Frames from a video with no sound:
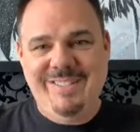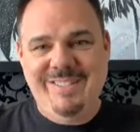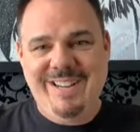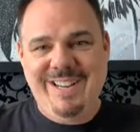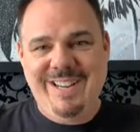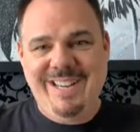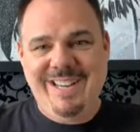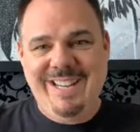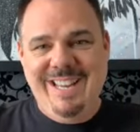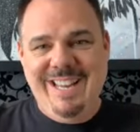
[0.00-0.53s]

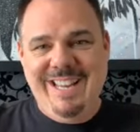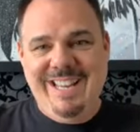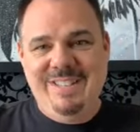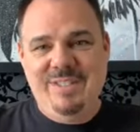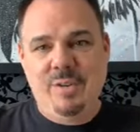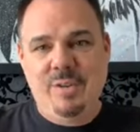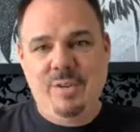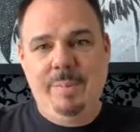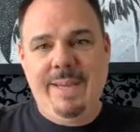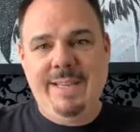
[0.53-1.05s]
right? And
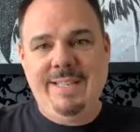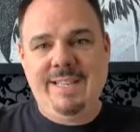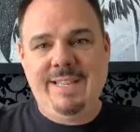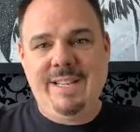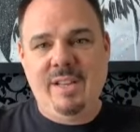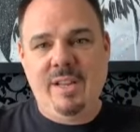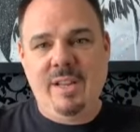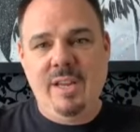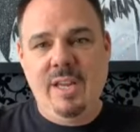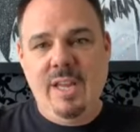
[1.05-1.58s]
so
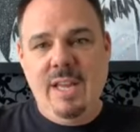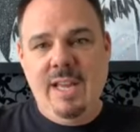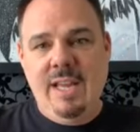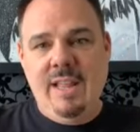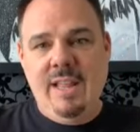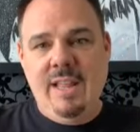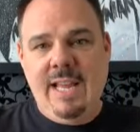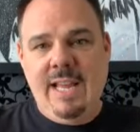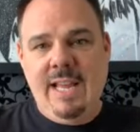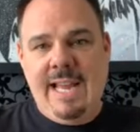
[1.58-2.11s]
basically
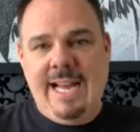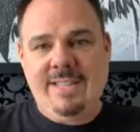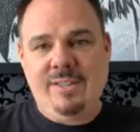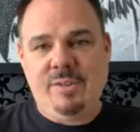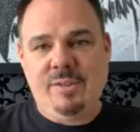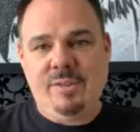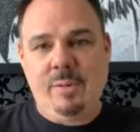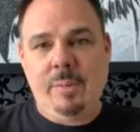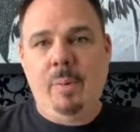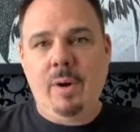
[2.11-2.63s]
it has a
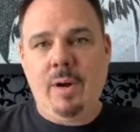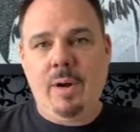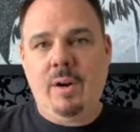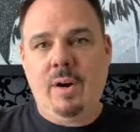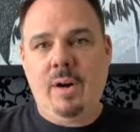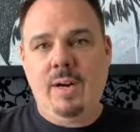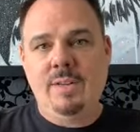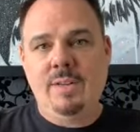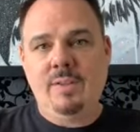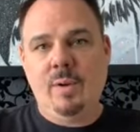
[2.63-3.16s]
report
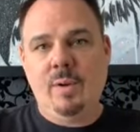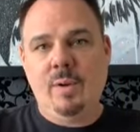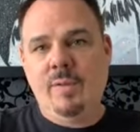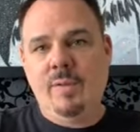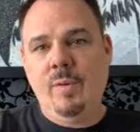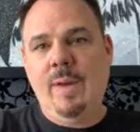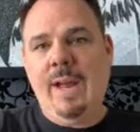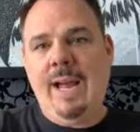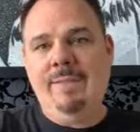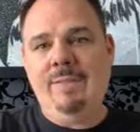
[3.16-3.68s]
card. So
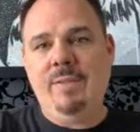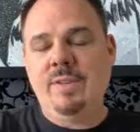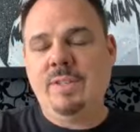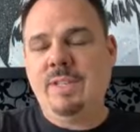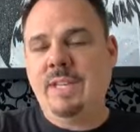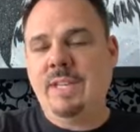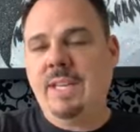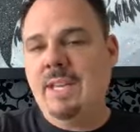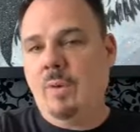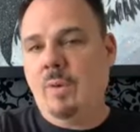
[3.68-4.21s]
if you have your
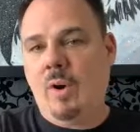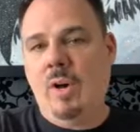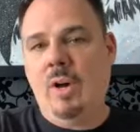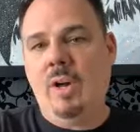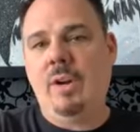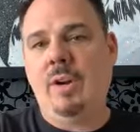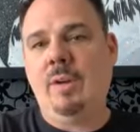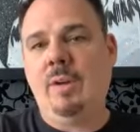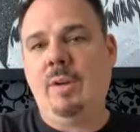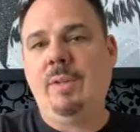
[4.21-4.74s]
team
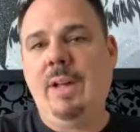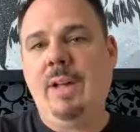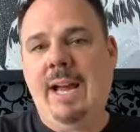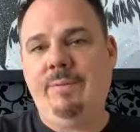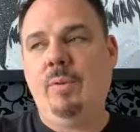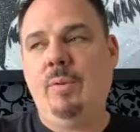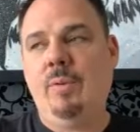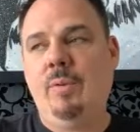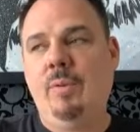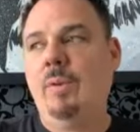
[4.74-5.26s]
on our
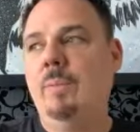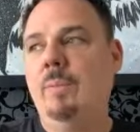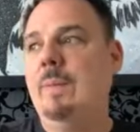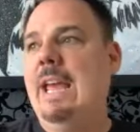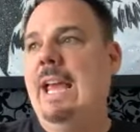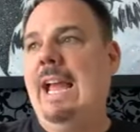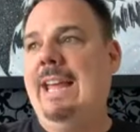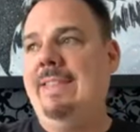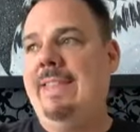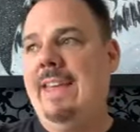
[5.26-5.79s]
platform
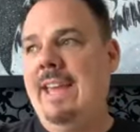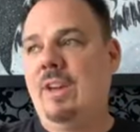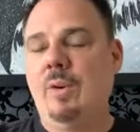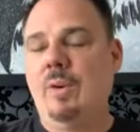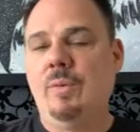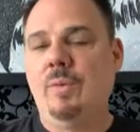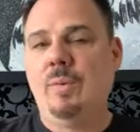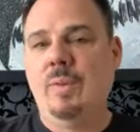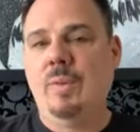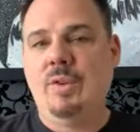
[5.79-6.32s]
and they
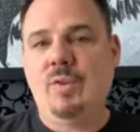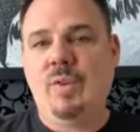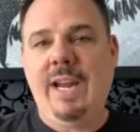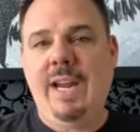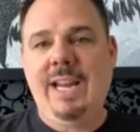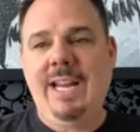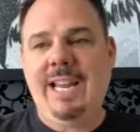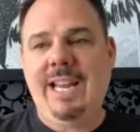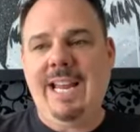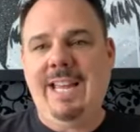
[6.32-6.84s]
go through the
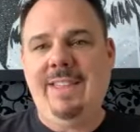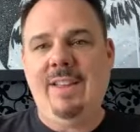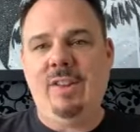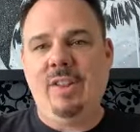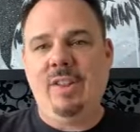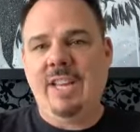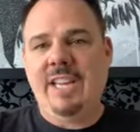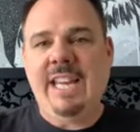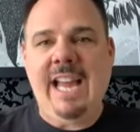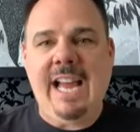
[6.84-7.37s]
training and they're
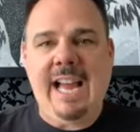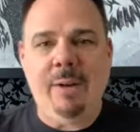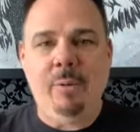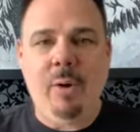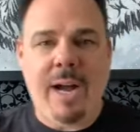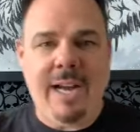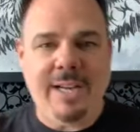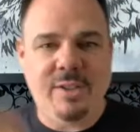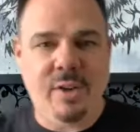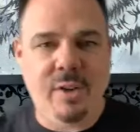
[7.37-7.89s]
like, yeah, I
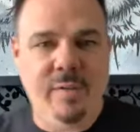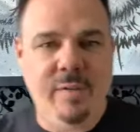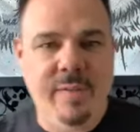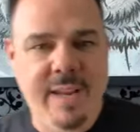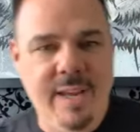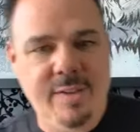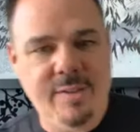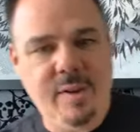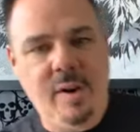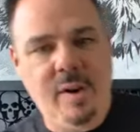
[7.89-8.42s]
watched all the
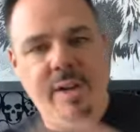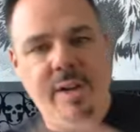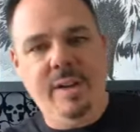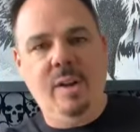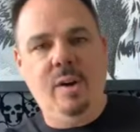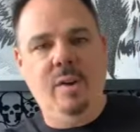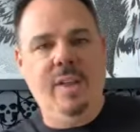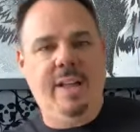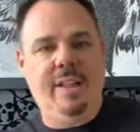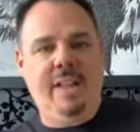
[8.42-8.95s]
videos. I already
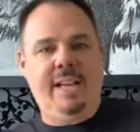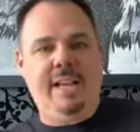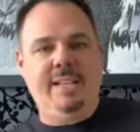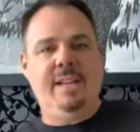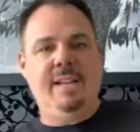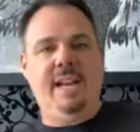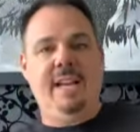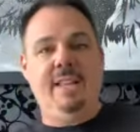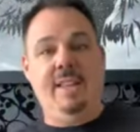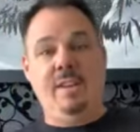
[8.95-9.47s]
know that last
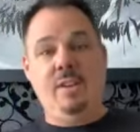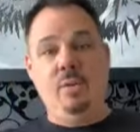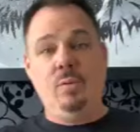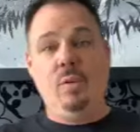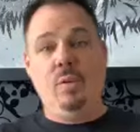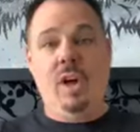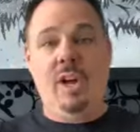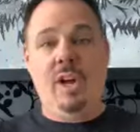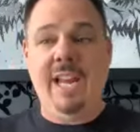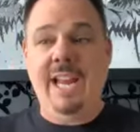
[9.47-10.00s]
night. And then you
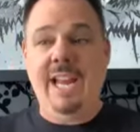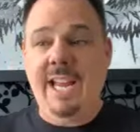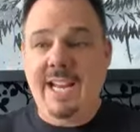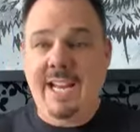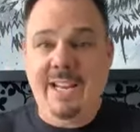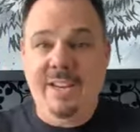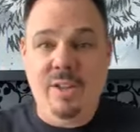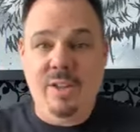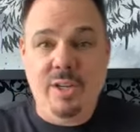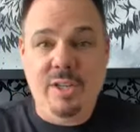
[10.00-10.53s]
log in
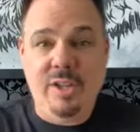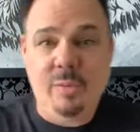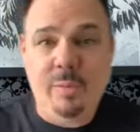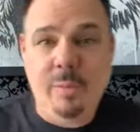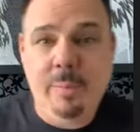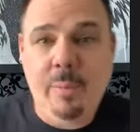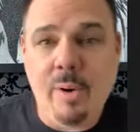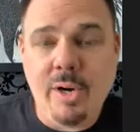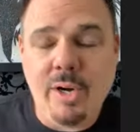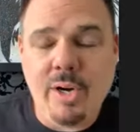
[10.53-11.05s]
and you look at the
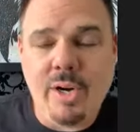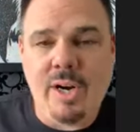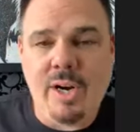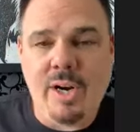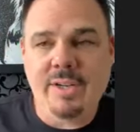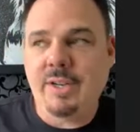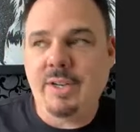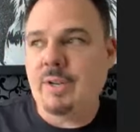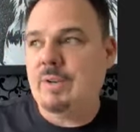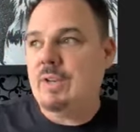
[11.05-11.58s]
report
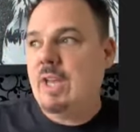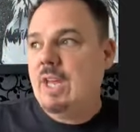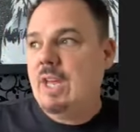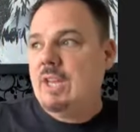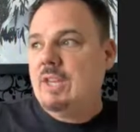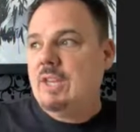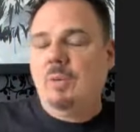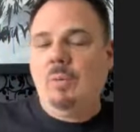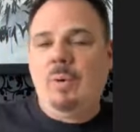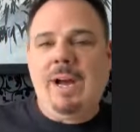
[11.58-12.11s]
card, dude,
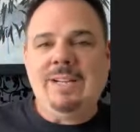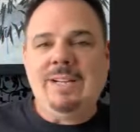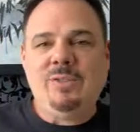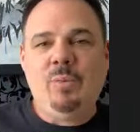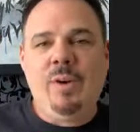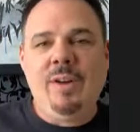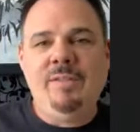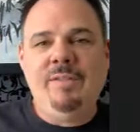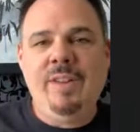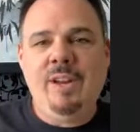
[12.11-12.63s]
you watch
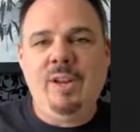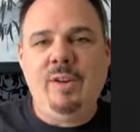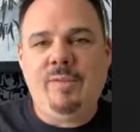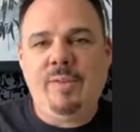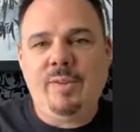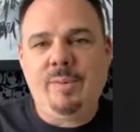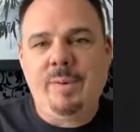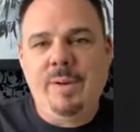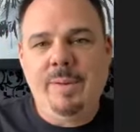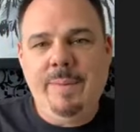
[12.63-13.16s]
one video
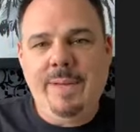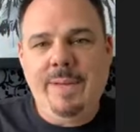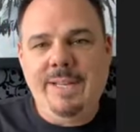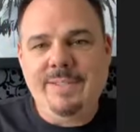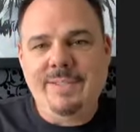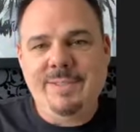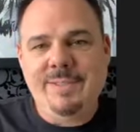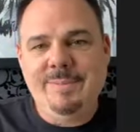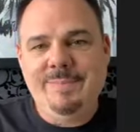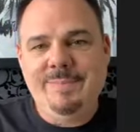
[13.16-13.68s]
for three
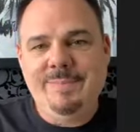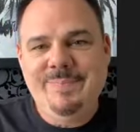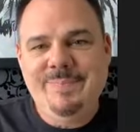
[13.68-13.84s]
minutes.